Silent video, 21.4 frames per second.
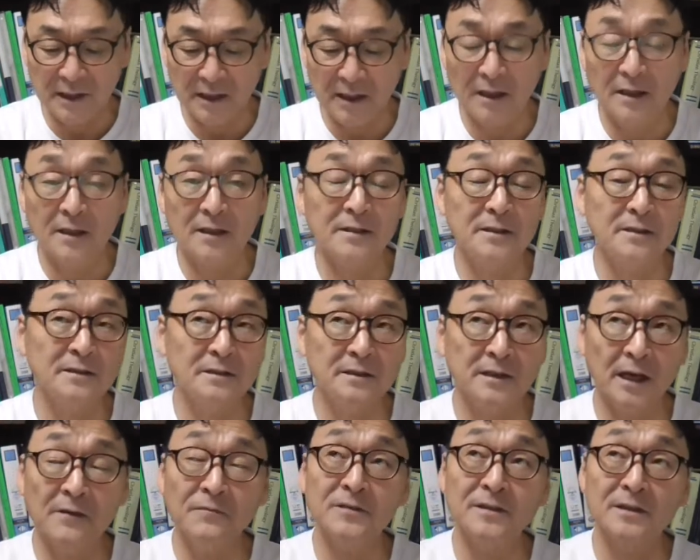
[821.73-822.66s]
Uh,
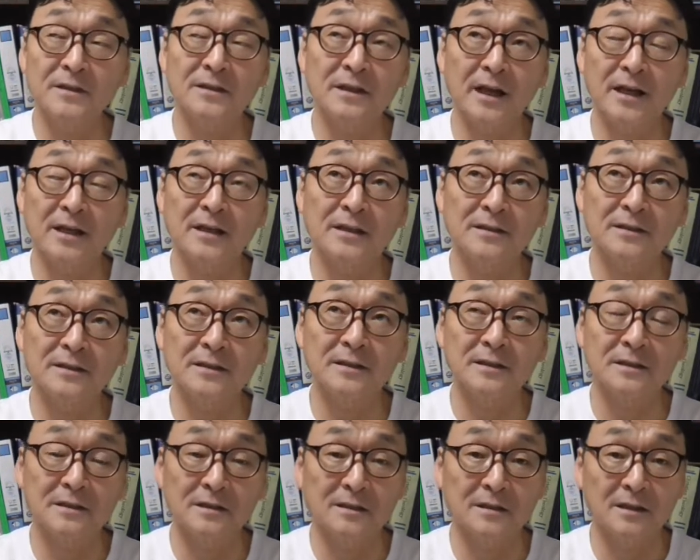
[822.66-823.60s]
Ephesus
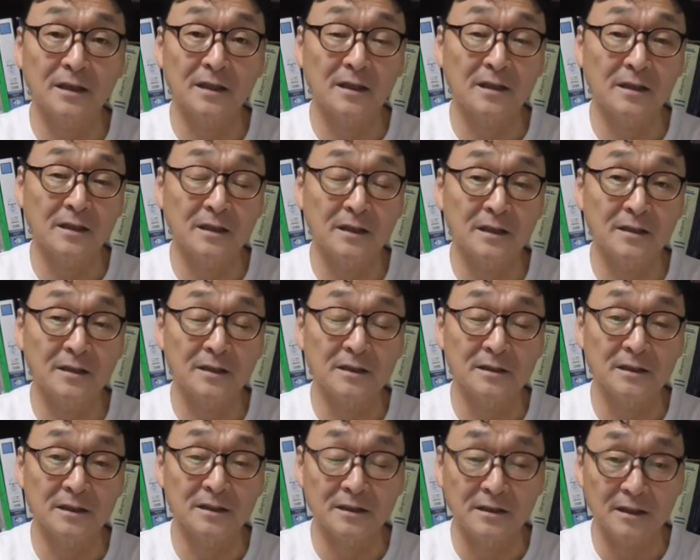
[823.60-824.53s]
has a, uh, uh,
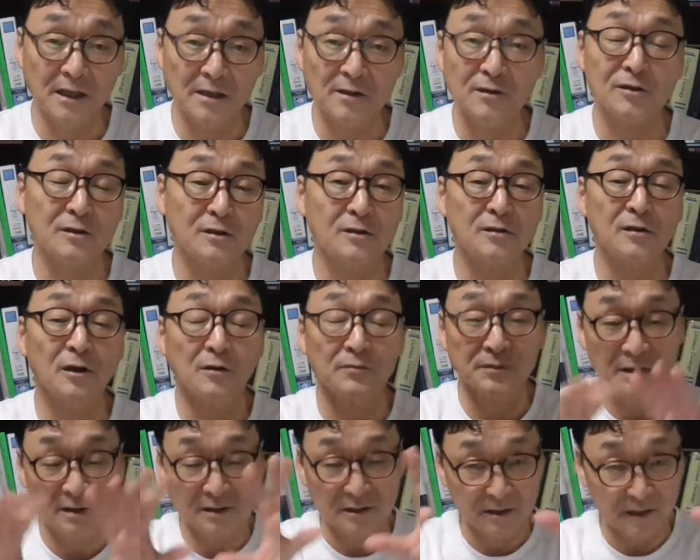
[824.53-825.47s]
is a center
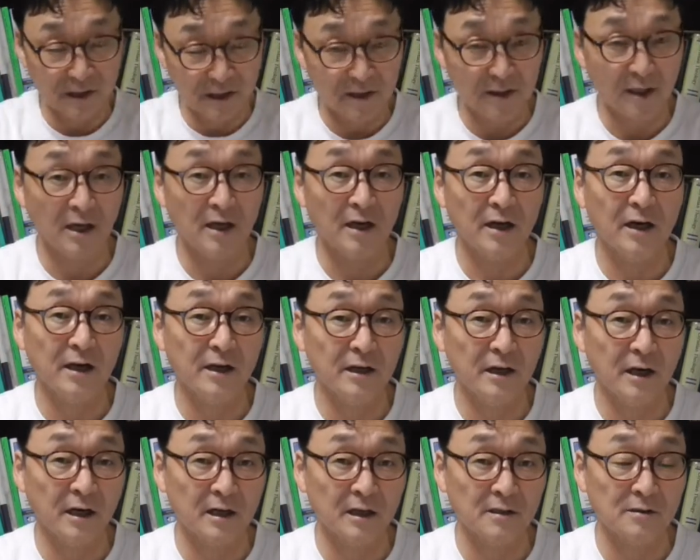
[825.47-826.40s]
of this entire
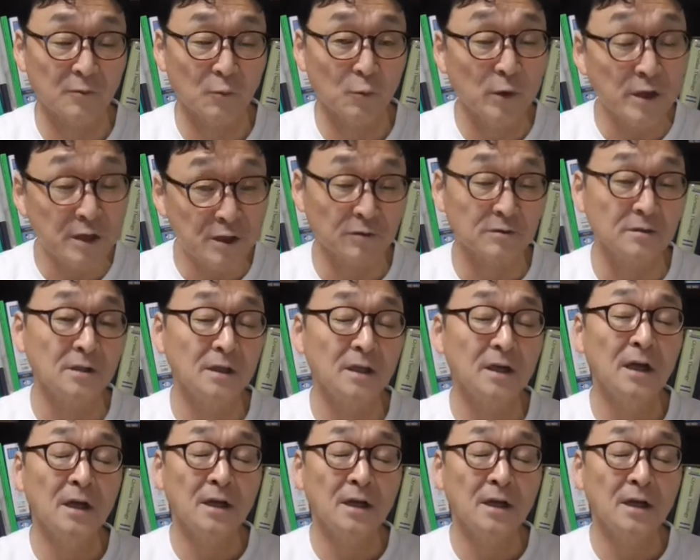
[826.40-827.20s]
uh, region